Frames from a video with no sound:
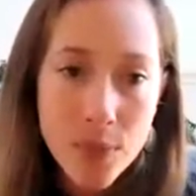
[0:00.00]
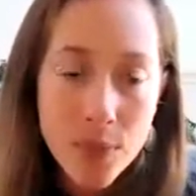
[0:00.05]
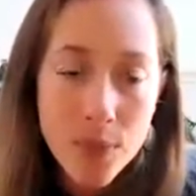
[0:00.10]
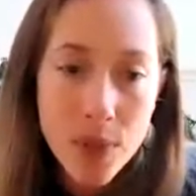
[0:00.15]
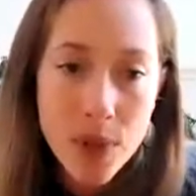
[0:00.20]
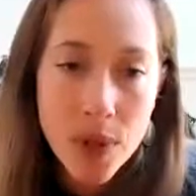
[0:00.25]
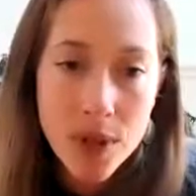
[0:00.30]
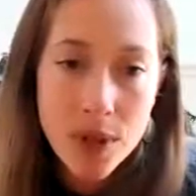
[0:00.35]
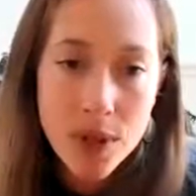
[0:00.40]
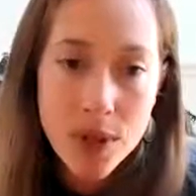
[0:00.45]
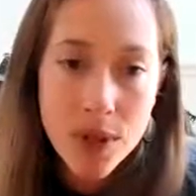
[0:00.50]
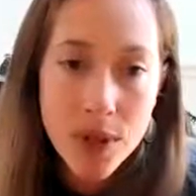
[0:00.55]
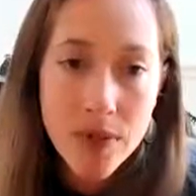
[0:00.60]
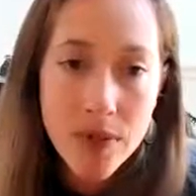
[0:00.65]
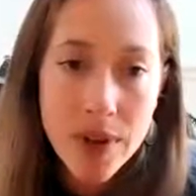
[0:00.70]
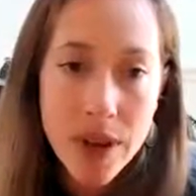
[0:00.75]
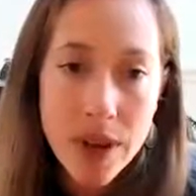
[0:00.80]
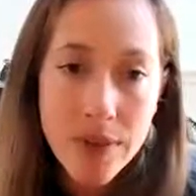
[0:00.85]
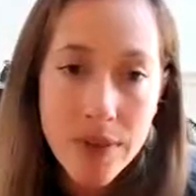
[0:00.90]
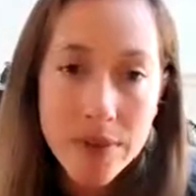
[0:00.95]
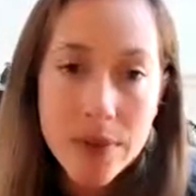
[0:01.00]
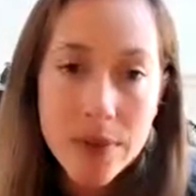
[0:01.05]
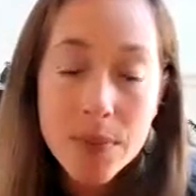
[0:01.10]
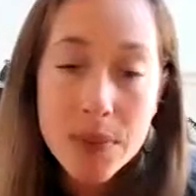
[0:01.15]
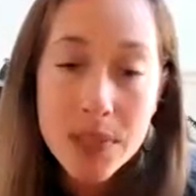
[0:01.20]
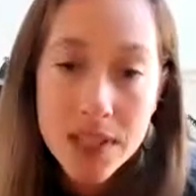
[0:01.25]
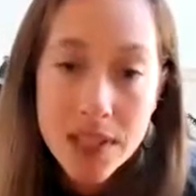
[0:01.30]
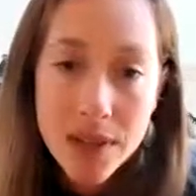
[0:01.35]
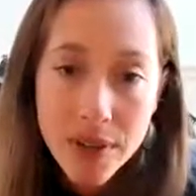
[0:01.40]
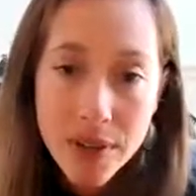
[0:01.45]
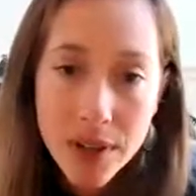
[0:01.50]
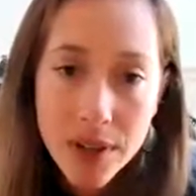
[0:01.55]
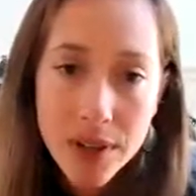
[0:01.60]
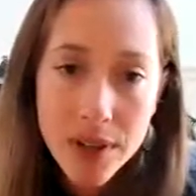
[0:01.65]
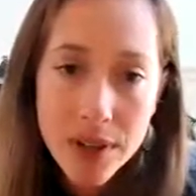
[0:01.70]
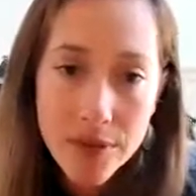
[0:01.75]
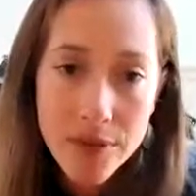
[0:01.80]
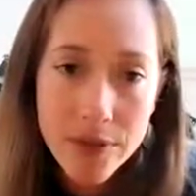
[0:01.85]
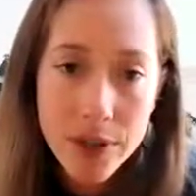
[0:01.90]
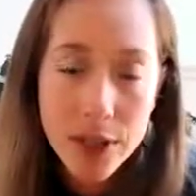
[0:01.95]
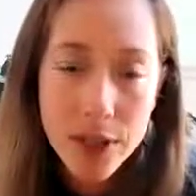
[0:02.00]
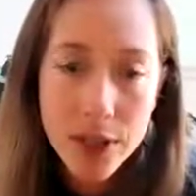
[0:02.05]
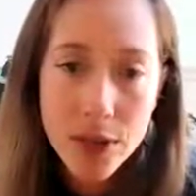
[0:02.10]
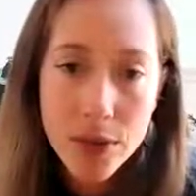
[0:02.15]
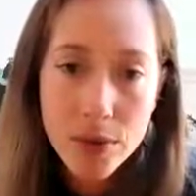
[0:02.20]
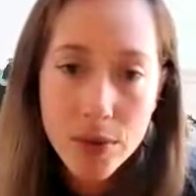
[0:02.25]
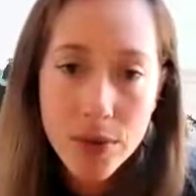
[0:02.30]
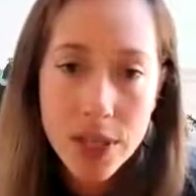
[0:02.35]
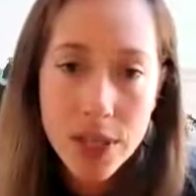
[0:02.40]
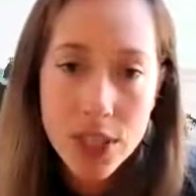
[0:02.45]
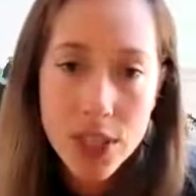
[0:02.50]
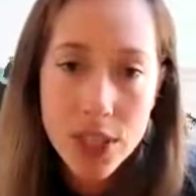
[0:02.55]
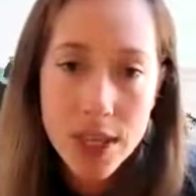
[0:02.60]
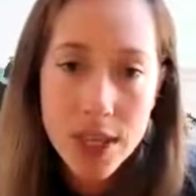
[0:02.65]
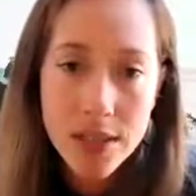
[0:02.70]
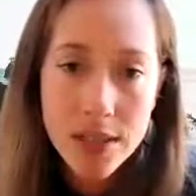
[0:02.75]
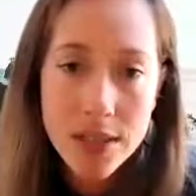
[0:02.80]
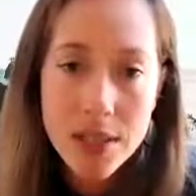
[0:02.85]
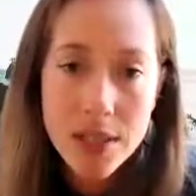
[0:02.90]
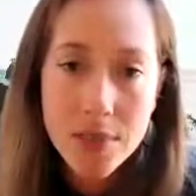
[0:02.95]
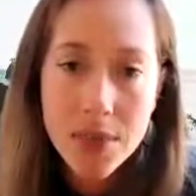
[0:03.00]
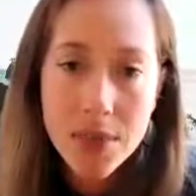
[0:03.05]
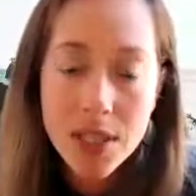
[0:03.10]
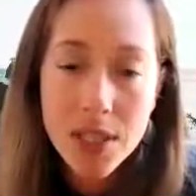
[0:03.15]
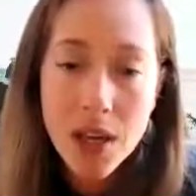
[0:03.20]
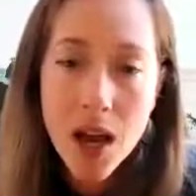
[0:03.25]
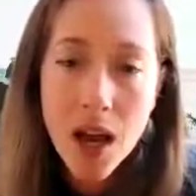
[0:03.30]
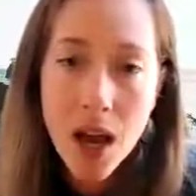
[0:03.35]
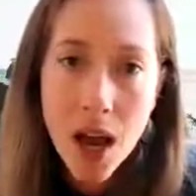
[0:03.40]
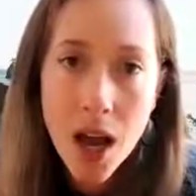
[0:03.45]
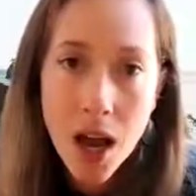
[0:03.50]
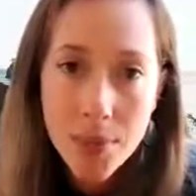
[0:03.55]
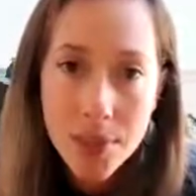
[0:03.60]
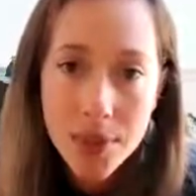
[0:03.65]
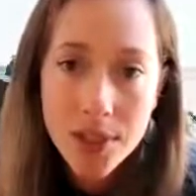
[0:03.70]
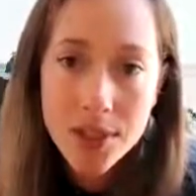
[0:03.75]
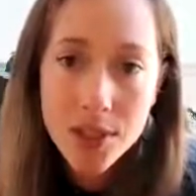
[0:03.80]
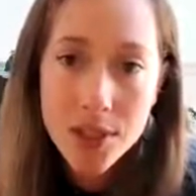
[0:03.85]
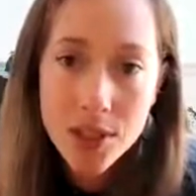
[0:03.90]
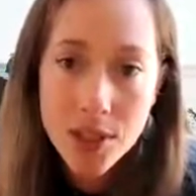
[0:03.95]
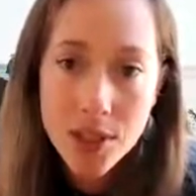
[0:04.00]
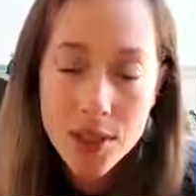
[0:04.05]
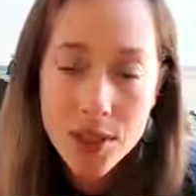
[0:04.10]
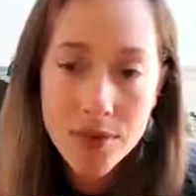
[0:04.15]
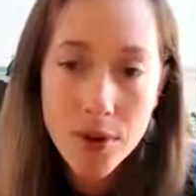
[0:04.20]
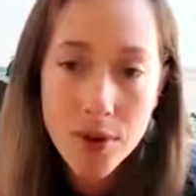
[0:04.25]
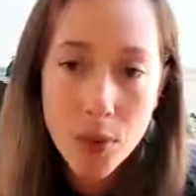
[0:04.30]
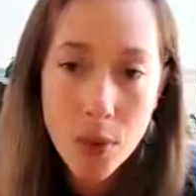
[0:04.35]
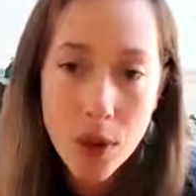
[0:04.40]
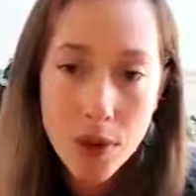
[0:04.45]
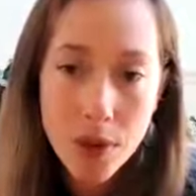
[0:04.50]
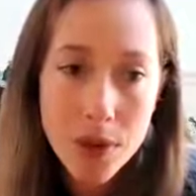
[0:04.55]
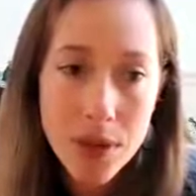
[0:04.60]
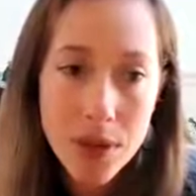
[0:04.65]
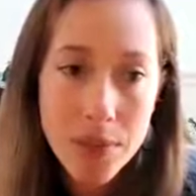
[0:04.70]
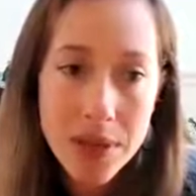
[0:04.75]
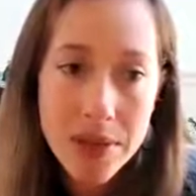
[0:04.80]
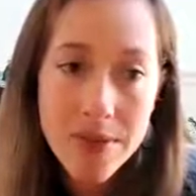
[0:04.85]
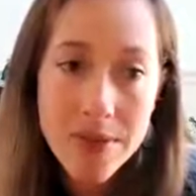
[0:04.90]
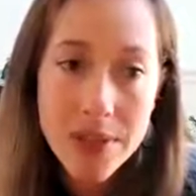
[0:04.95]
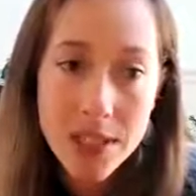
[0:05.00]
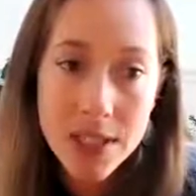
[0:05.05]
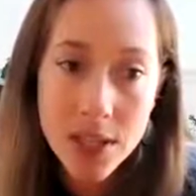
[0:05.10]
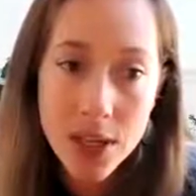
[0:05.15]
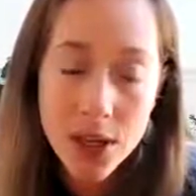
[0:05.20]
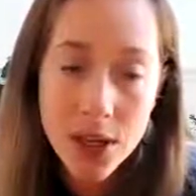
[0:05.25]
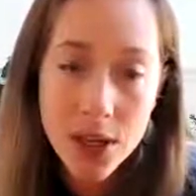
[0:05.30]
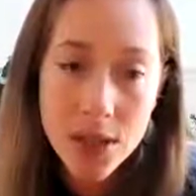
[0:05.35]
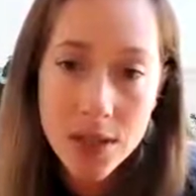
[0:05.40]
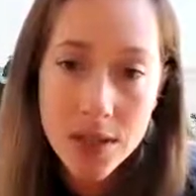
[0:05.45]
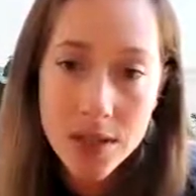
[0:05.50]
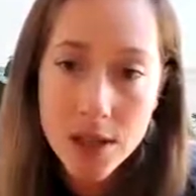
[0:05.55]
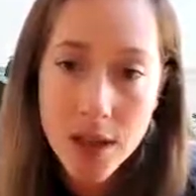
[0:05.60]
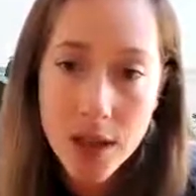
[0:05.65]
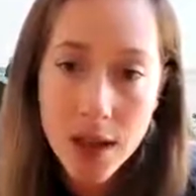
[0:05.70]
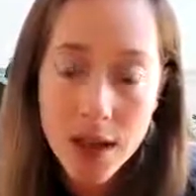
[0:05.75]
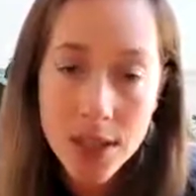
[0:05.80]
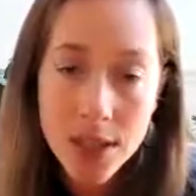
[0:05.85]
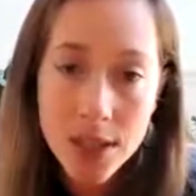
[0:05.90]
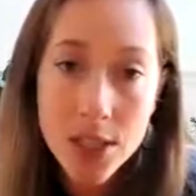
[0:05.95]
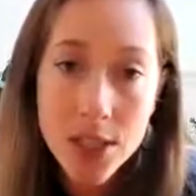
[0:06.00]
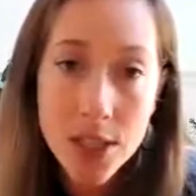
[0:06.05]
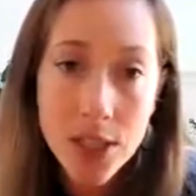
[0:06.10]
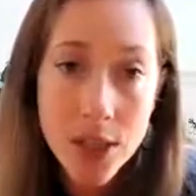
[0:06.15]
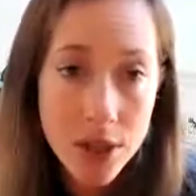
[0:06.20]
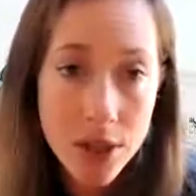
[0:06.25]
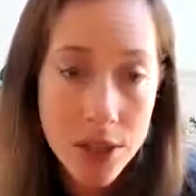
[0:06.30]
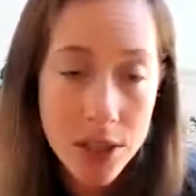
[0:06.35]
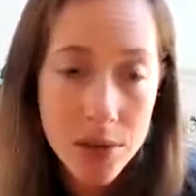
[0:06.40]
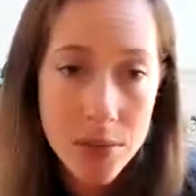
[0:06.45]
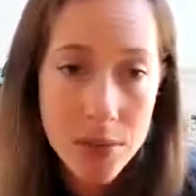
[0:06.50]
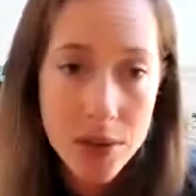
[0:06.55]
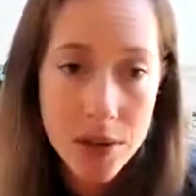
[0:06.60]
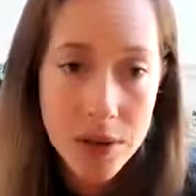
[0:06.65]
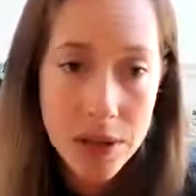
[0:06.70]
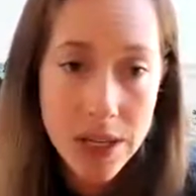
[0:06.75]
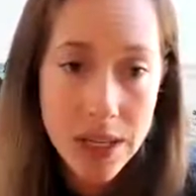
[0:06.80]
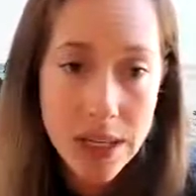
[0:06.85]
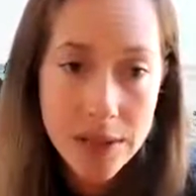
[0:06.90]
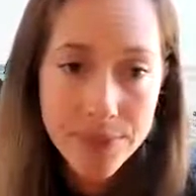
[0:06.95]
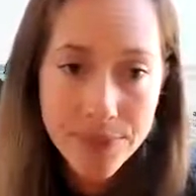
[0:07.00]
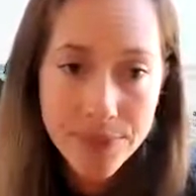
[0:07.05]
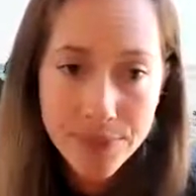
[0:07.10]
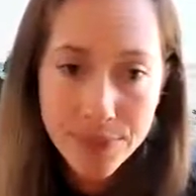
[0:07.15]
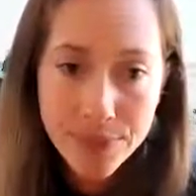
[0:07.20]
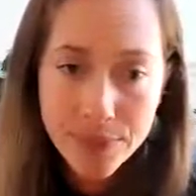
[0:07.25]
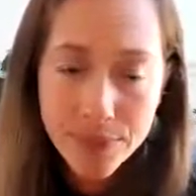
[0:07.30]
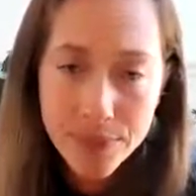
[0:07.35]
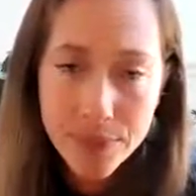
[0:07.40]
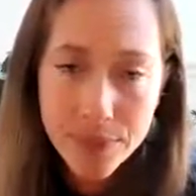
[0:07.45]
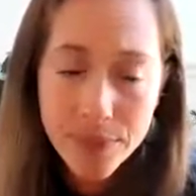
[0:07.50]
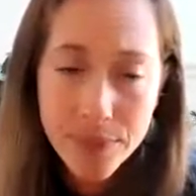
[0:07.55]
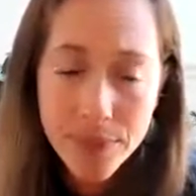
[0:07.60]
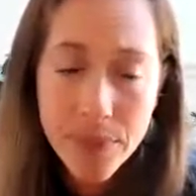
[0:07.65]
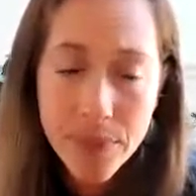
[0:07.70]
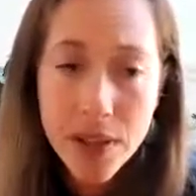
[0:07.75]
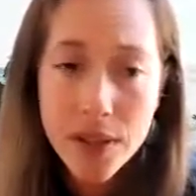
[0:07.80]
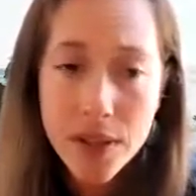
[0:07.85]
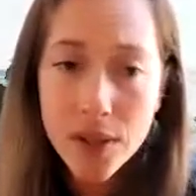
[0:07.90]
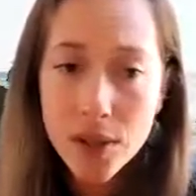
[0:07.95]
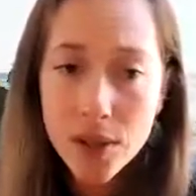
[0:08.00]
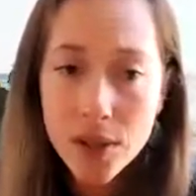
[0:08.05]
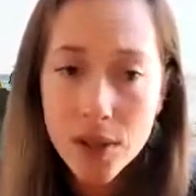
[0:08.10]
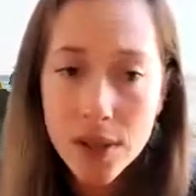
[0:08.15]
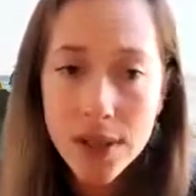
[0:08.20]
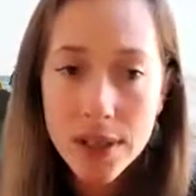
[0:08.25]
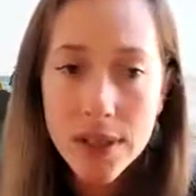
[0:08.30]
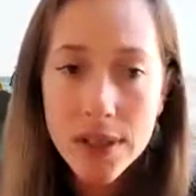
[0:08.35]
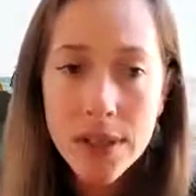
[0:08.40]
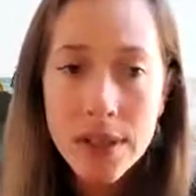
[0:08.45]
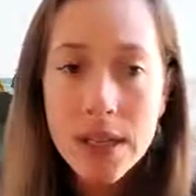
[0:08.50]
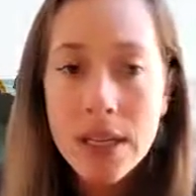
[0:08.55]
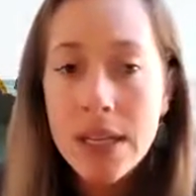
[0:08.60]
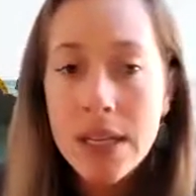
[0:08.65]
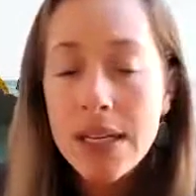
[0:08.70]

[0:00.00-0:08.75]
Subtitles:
with this survey, specifically for your region, some of the top concerns for welcoming visitors to your community included